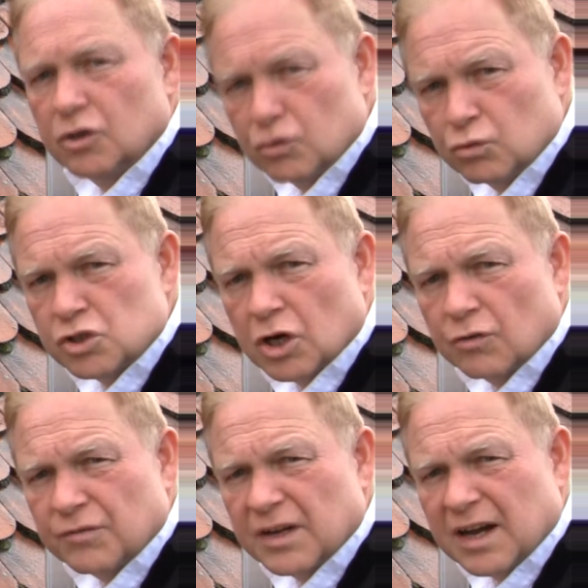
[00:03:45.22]
Now
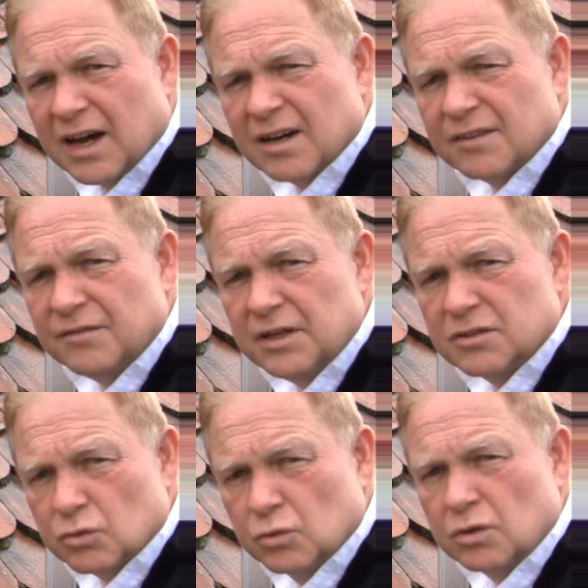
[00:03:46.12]
we want to look
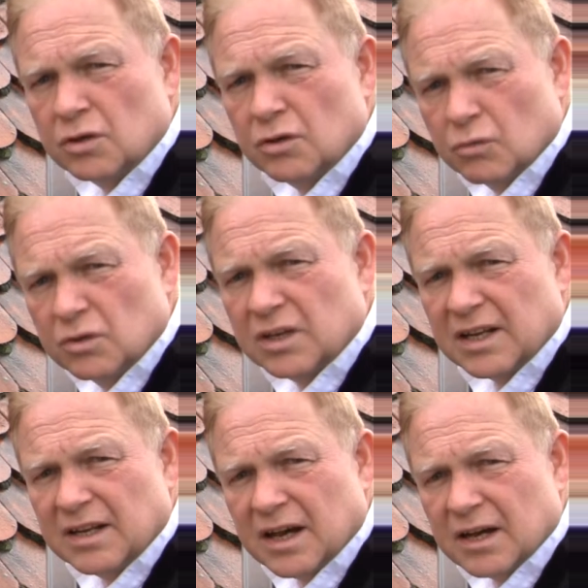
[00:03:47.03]
under the DaRi
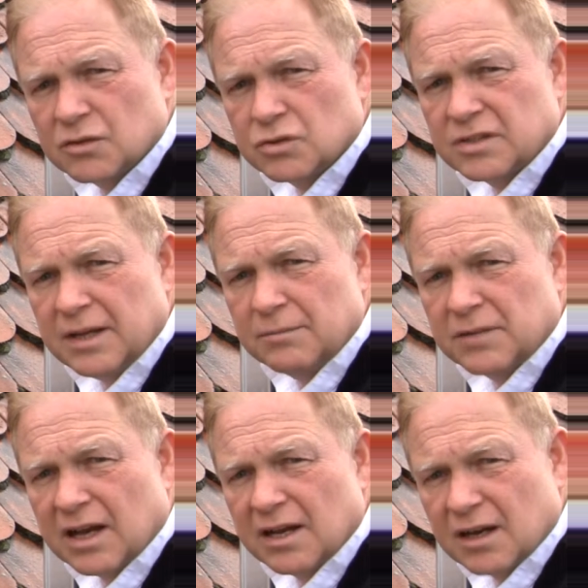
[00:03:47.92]
system to see
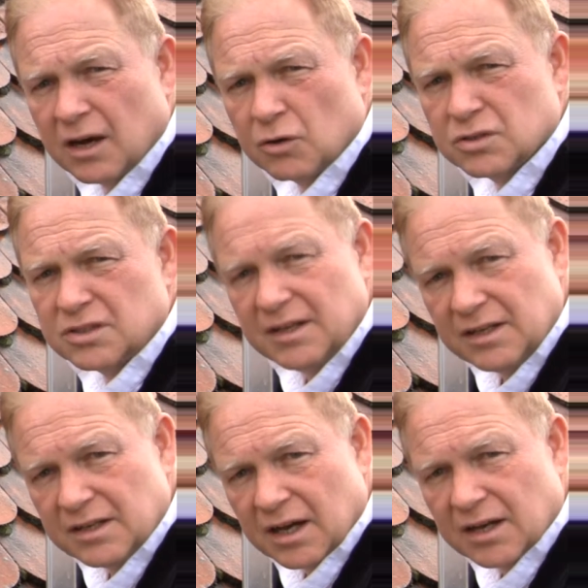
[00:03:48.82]
if the pine
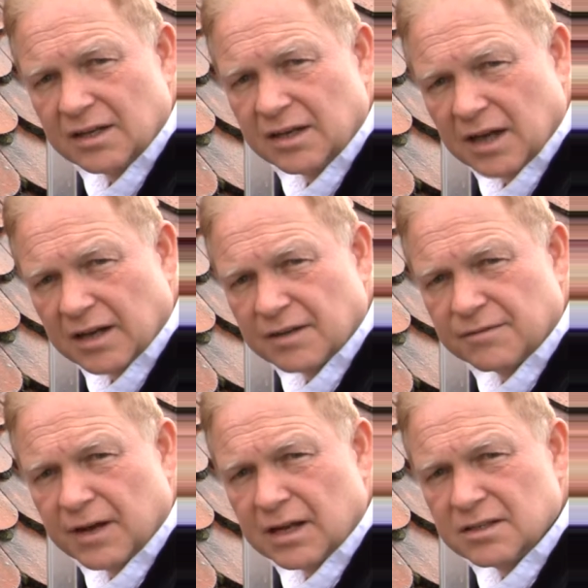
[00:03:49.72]
needles have fallen
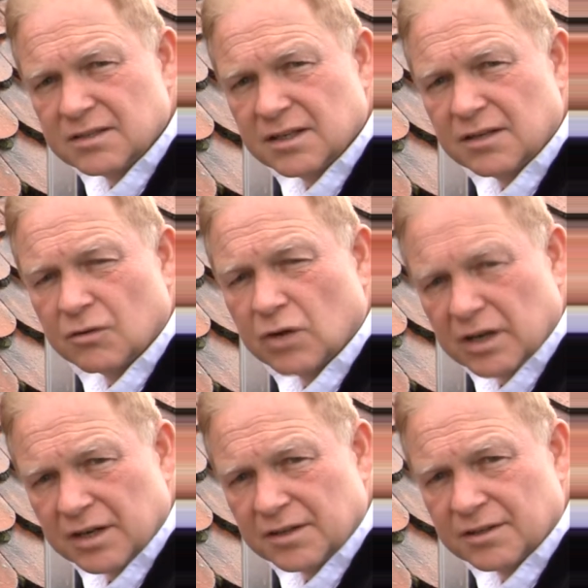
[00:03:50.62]
into the gutter
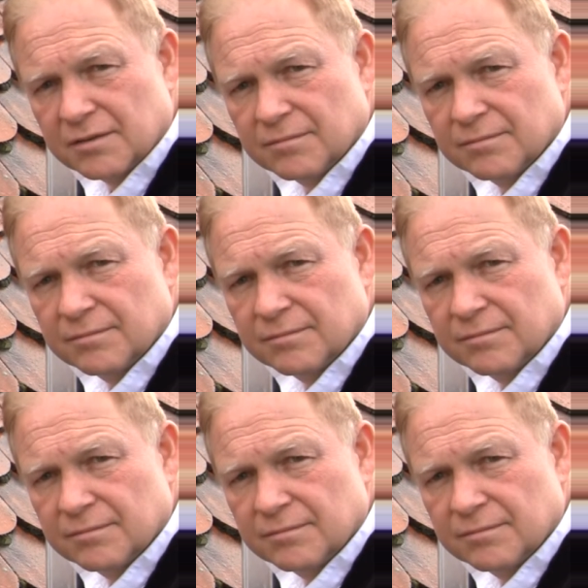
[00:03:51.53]
or not.